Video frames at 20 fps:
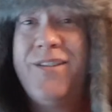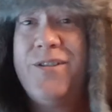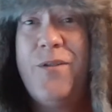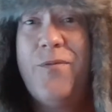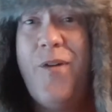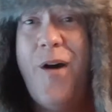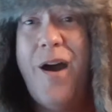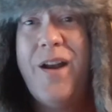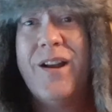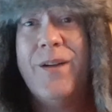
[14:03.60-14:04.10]

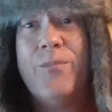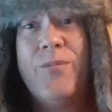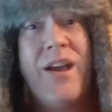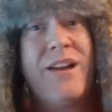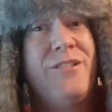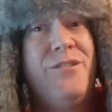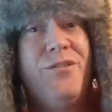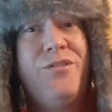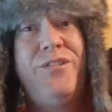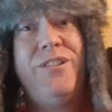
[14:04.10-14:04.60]
Nirvana. Like,
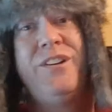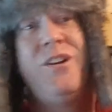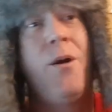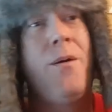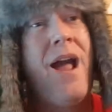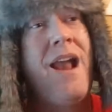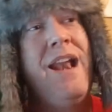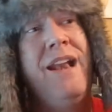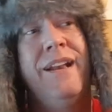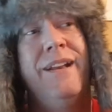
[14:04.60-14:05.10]
there's, you
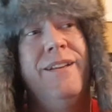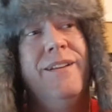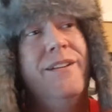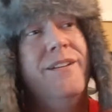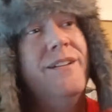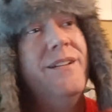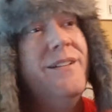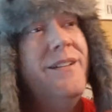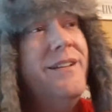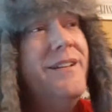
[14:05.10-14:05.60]
know,
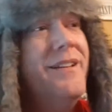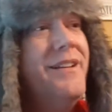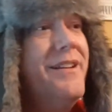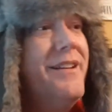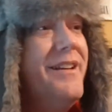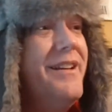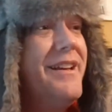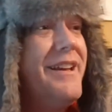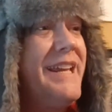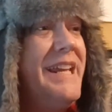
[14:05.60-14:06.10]

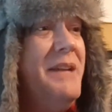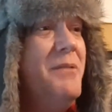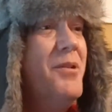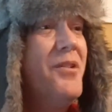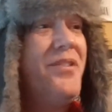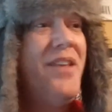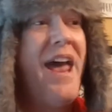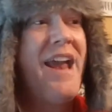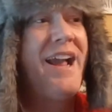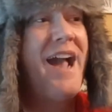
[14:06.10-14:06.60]
he
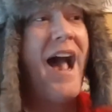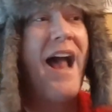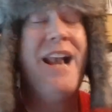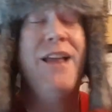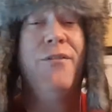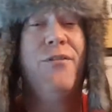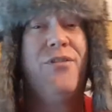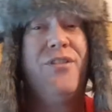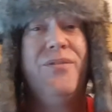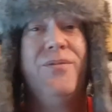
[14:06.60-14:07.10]
was like kind
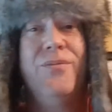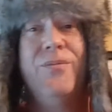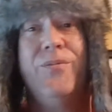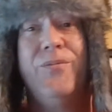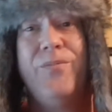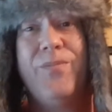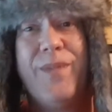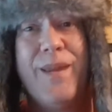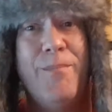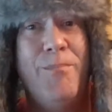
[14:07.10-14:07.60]
of,
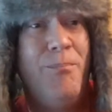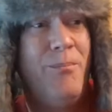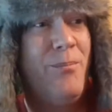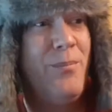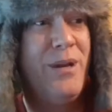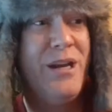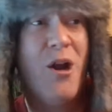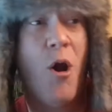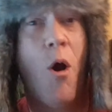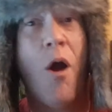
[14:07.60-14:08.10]

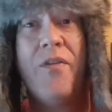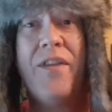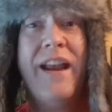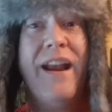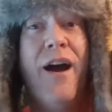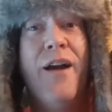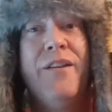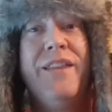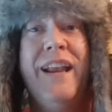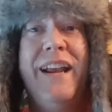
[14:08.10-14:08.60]
you know, are they
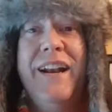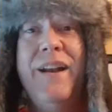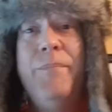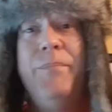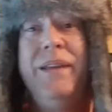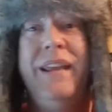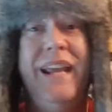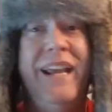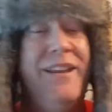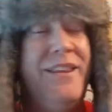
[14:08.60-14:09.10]
going to
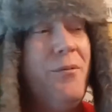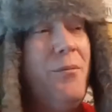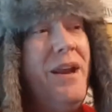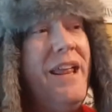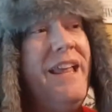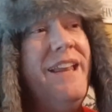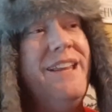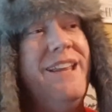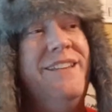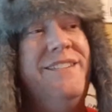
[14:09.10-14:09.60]
be, the
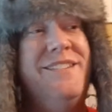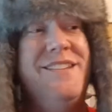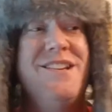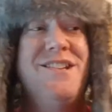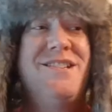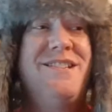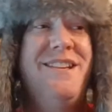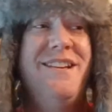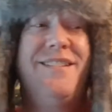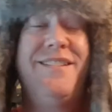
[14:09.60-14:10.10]
way, is
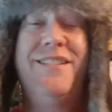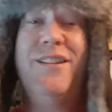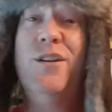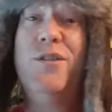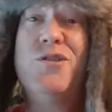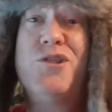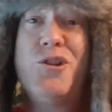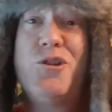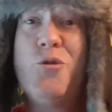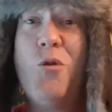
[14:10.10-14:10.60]
this just their
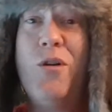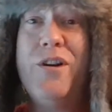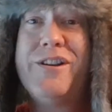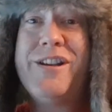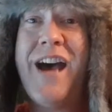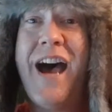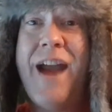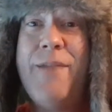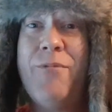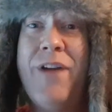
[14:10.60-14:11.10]
short
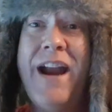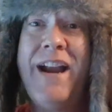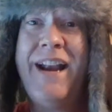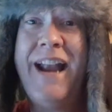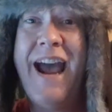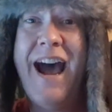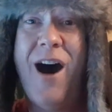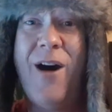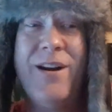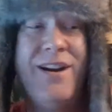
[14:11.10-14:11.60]
time right
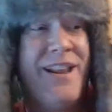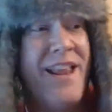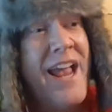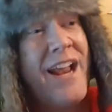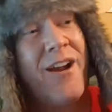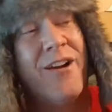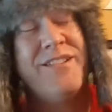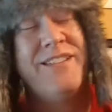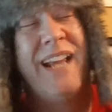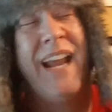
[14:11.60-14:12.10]
now? And in
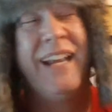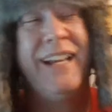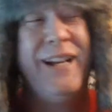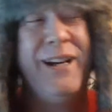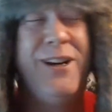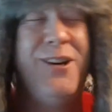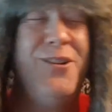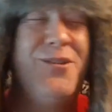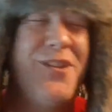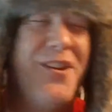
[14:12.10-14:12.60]
like our 10
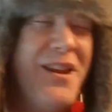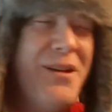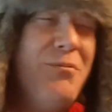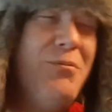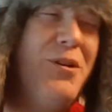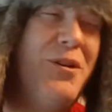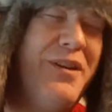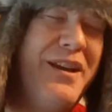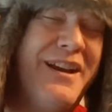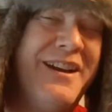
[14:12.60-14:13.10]
years, are they
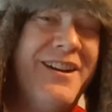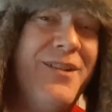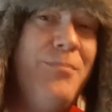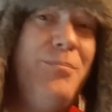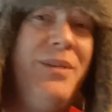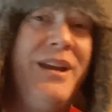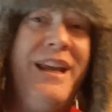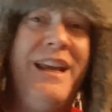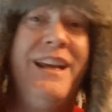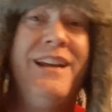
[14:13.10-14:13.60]
really going to
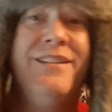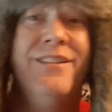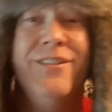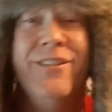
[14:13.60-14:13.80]
be